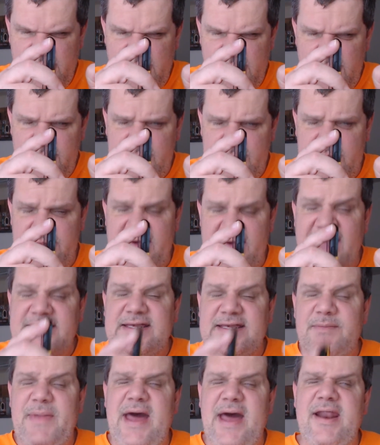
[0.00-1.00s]
So that's
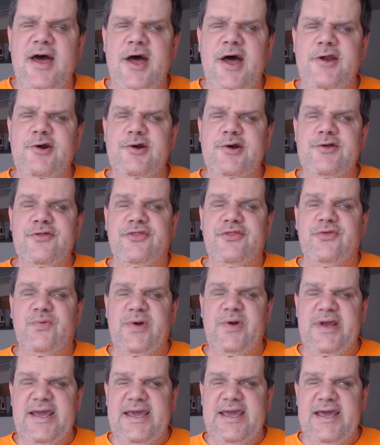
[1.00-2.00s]
about
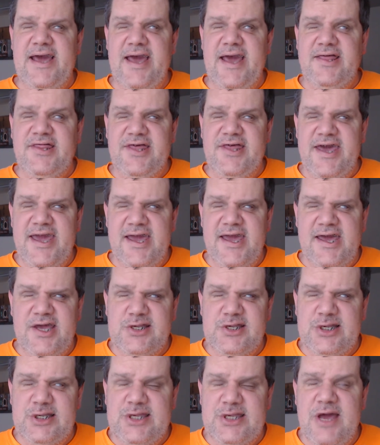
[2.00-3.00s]
103, I think, because
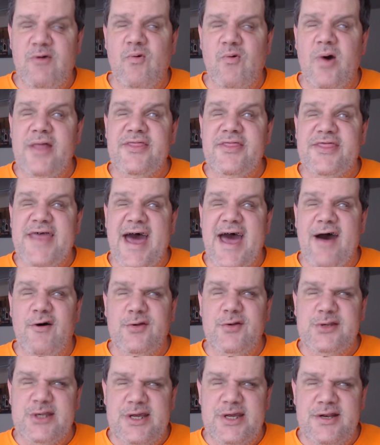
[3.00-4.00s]
it's saying
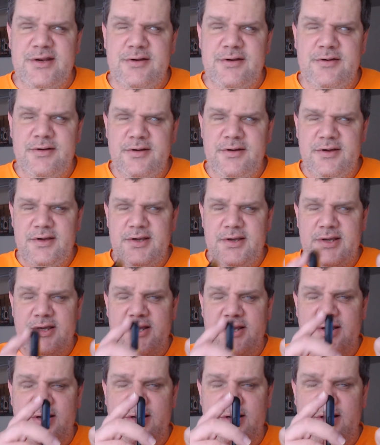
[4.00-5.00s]
1,000.
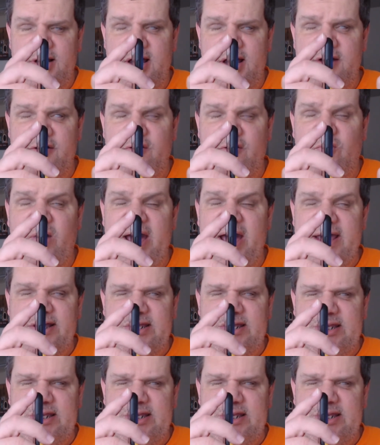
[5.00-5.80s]
I don't know why it's saying